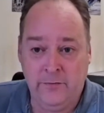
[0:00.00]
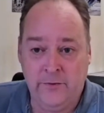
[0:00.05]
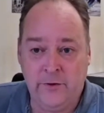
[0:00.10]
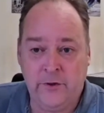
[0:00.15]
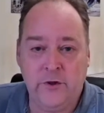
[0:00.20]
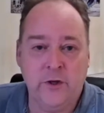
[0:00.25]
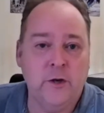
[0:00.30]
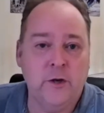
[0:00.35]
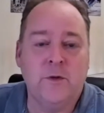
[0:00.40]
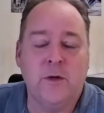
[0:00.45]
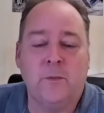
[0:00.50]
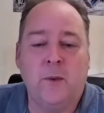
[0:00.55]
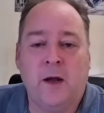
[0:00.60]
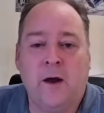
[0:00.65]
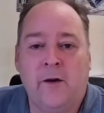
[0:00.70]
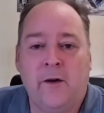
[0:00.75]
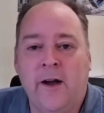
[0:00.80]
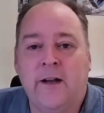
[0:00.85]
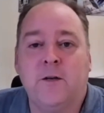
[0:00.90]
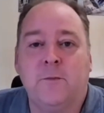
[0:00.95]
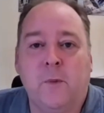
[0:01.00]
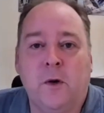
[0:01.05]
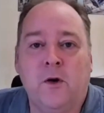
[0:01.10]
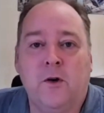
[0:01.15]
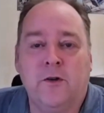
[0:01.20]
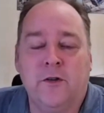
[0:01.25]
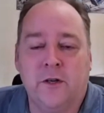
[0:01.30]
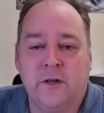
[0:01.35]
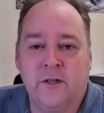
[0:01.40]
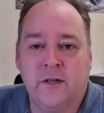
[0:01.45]
And the tube supplier
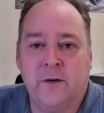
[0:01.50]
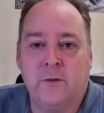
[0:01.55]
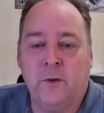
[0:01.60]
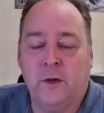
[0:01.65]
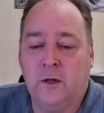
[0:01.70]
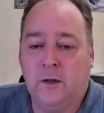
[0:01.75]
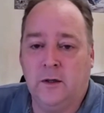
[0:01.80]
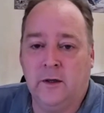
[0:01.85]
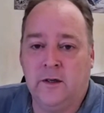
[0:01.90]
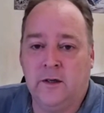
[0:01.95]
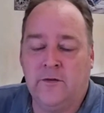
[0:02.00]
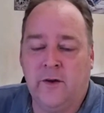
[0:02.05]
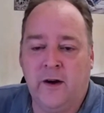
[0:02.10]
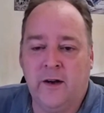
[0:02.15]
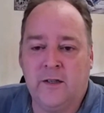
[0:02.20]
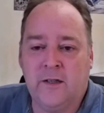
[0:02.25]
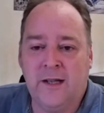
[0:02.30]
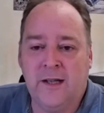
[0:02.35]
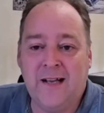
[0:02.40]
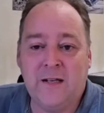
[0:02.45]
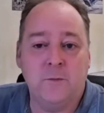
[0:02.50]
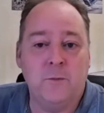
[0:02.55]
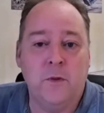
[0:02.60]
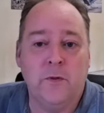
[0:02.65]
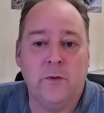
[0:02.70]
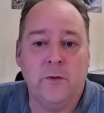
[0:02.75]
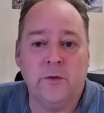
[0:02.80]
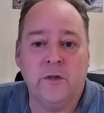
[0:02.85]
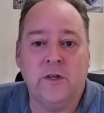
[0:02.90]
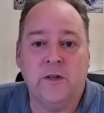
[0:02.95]
I spoke to said, well, as far as
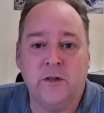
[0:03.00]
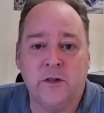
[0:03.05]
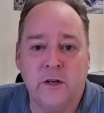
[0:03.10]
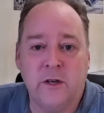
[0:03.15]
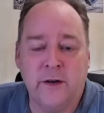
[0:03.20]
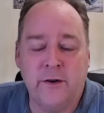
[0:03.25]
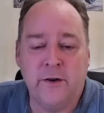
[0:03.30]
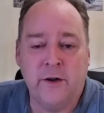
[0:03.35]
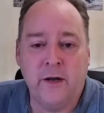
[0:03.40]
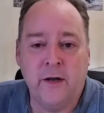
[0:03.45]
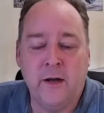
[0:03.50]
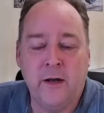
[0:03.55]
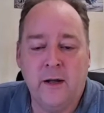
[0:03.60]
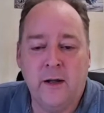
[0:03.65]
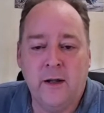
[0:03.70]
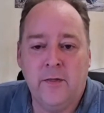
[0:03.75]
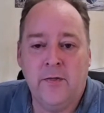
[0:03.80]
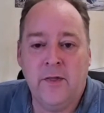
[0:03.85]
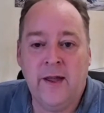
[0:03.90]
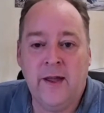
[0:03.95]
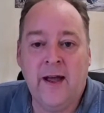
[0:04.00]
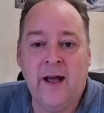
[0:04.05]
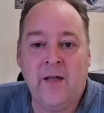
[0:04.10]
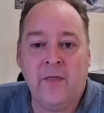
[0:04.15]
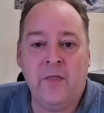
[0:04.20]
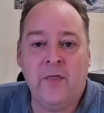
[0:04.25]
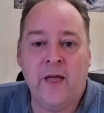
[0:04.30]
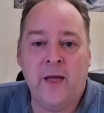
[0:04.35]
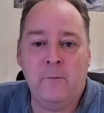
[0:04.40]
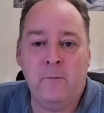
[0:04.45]
last month was concerned,
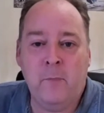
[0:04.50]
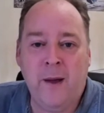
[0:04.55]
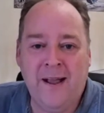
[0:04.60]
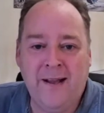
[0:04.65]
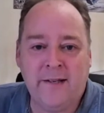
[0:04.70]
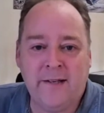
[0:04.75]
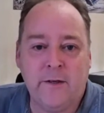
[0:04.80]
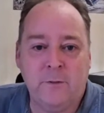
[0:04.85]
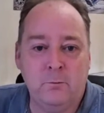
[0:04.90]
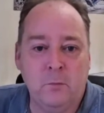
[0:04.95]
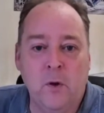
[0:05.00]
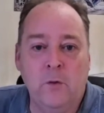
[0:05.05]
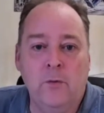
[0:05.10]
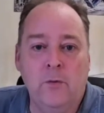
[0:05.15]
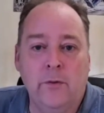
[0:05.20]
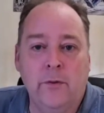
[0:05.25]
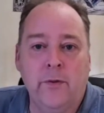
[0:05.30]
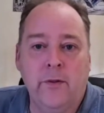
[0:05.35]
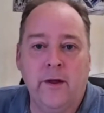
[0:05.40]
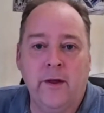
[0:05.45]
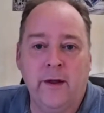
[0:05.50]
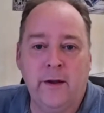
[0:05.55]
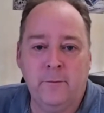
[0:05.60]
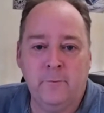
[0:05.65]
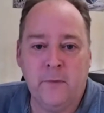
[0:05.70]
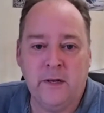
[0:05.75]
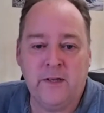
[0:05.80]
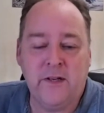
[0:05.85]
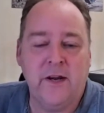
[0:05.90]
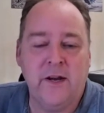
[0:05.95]
they had their best month
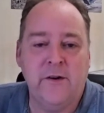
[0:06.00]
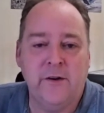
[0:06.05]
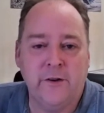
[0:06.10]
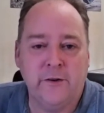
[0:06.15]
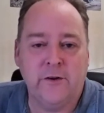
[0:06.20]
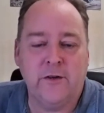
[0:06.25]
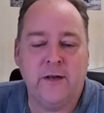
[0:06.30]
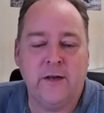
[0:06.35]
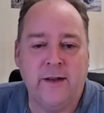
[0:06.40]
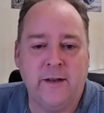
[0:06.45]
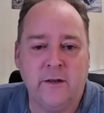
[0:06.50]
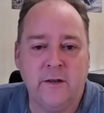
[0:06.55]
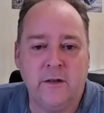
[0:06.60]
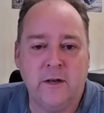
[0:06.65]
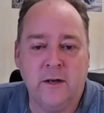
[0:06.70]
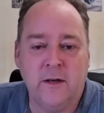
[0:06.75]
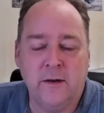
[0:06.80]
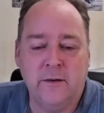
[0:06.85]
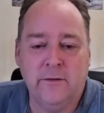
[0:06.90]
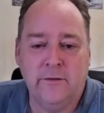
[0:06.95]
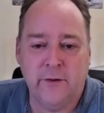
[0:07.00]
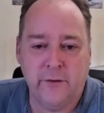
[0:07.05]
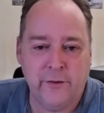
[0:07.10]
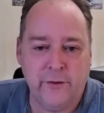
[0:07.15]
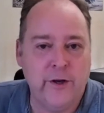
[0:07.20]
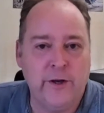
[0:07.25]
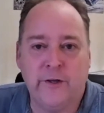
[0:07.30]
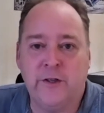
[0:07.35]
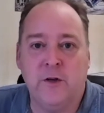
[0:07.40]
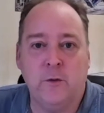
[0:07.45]
in material sales
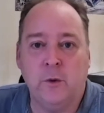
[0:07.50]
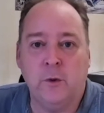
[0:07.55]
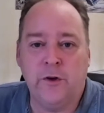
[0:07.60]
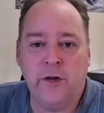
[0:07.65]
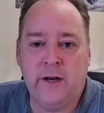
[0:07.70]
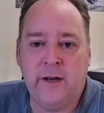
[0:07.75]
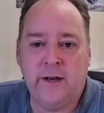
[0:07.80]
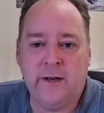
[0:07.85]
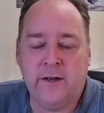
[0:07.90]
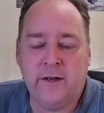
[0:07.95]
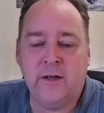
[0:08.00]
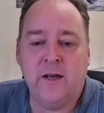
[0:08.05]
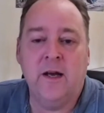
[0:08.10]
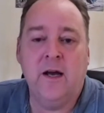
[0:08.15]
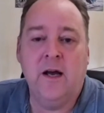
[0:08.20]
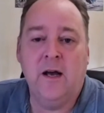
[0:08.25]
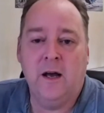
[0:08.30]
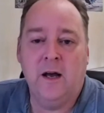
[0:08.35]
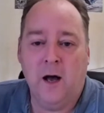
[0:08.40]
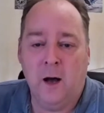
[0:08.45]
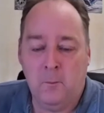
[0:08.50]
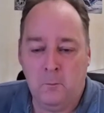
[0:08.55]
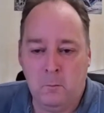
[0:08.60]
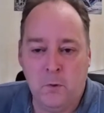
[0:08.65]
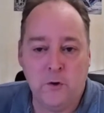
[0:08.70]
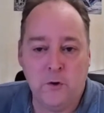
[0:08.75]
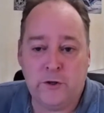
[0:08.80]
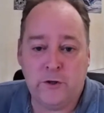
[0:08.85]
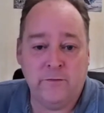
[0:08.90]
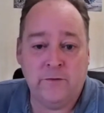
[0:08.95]
for thirty-one years.
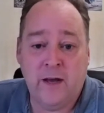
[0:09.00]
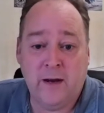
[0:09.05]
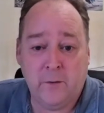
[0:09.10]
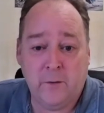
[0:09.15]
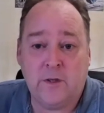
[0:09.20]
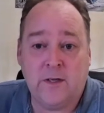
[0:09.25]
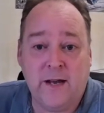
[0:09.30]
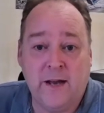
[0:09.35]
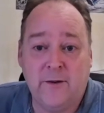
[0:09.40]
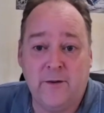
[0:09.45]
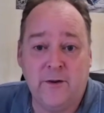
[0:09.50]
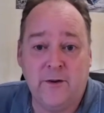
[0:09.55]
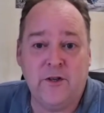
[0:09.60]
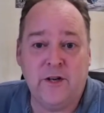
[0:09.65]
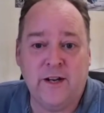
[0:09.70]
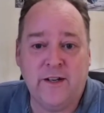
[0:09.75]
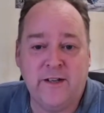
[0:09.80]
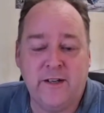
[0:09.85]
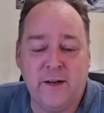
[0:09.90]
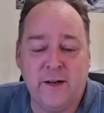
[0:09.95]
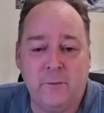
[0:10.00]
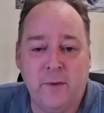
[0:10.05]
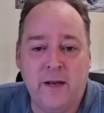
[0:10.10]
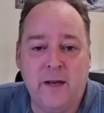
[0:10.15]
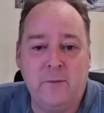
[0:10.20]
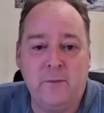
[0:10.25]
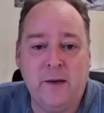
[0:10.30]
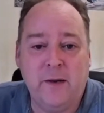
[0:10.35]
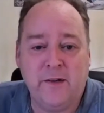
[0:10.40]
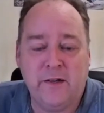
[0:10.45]
And much of that was down to J
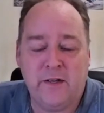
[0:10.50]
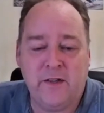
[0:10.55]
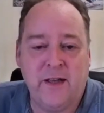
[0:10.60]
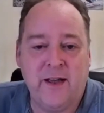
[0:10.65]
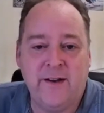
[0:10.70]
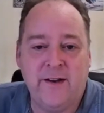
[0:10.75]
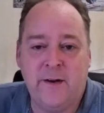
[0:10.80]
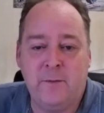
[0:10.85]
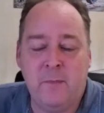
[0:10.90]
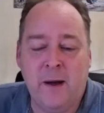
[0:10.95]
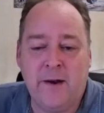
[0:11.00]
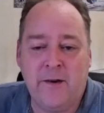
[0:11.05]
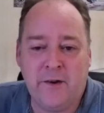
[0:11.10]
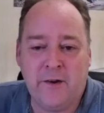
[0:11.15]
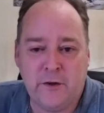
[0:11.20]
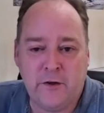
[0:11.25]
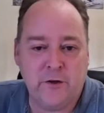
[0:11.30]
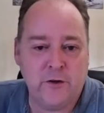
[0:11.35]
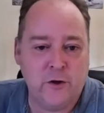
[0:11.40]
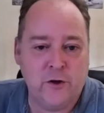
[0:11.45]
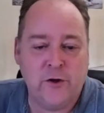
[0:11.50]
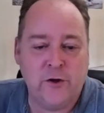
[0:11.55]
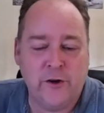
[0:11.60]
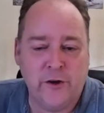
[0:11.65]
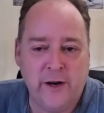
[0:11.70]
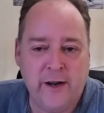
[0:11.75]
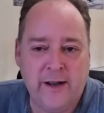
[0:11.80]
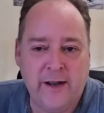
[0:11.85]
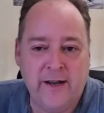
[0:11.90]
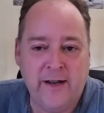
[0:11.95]
C B because their demand
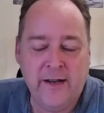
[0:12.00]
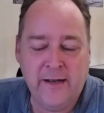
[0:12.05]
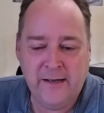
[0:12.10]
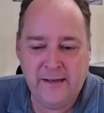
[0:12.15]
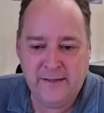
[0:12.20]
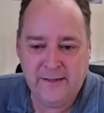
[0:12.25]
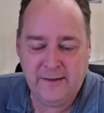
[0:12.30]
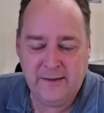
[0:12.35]
is so great.